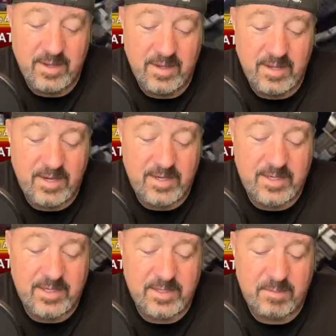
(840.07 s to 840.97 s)
And it
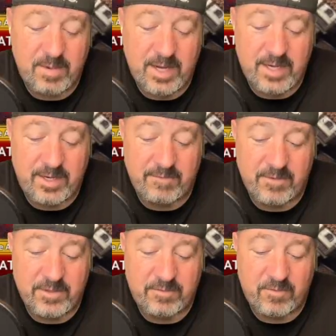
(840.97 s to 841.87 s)
does make a
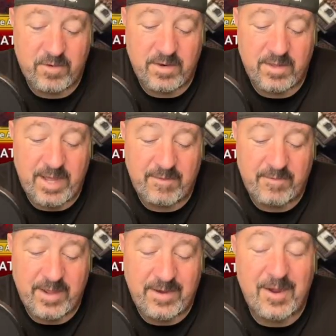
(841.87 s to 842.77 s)
difference for that
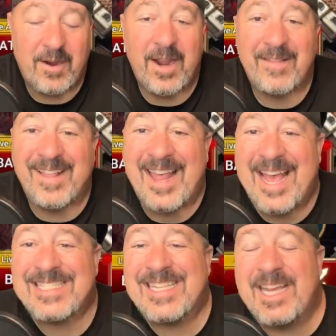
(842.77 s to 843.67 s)
event. All right, the
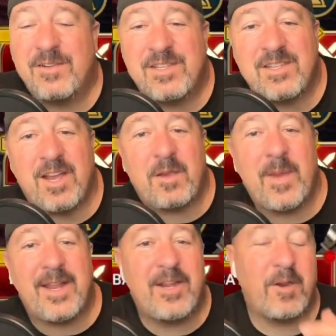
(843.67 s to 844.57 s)
last thing to talk
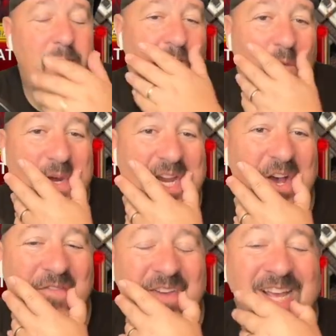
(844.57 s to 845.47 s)
about here before we get
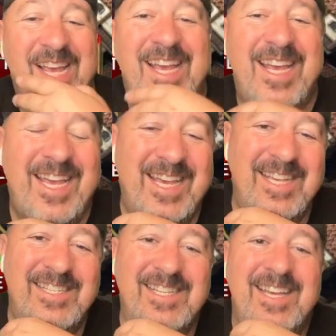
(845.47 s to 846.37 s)
off
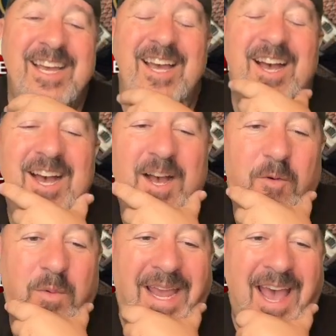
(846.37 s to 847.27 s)
is
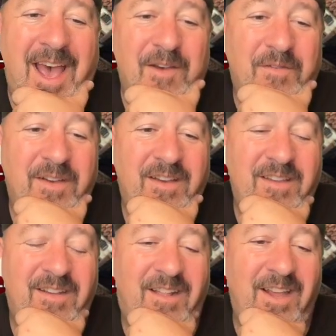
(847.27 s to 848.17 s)
we have
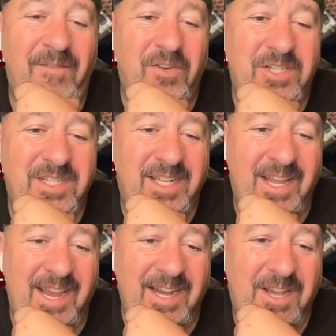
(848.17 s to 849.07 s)
Clan versus
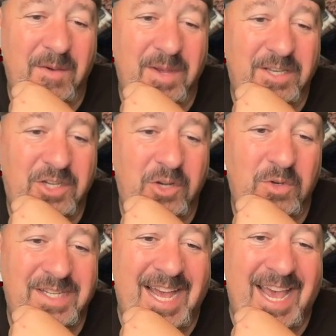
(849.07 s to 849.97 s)
Clan coming
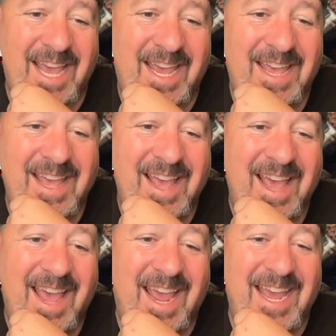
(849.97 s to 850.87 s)
Tuesday.
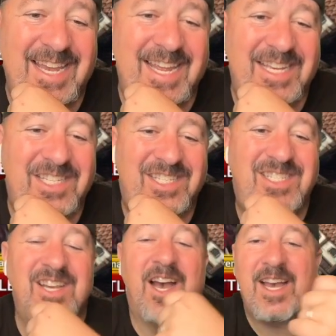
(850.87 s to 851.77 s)
And it
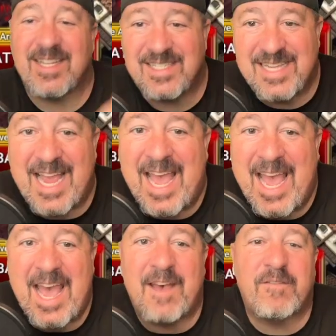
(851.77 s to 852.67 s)
does
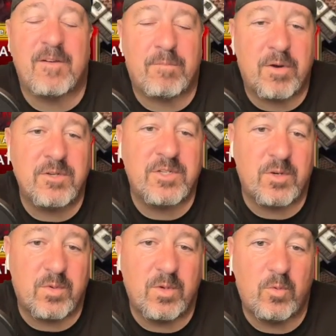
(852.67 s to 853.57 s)
have
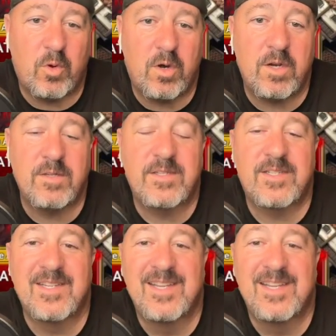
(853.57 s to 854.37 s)
personal rewards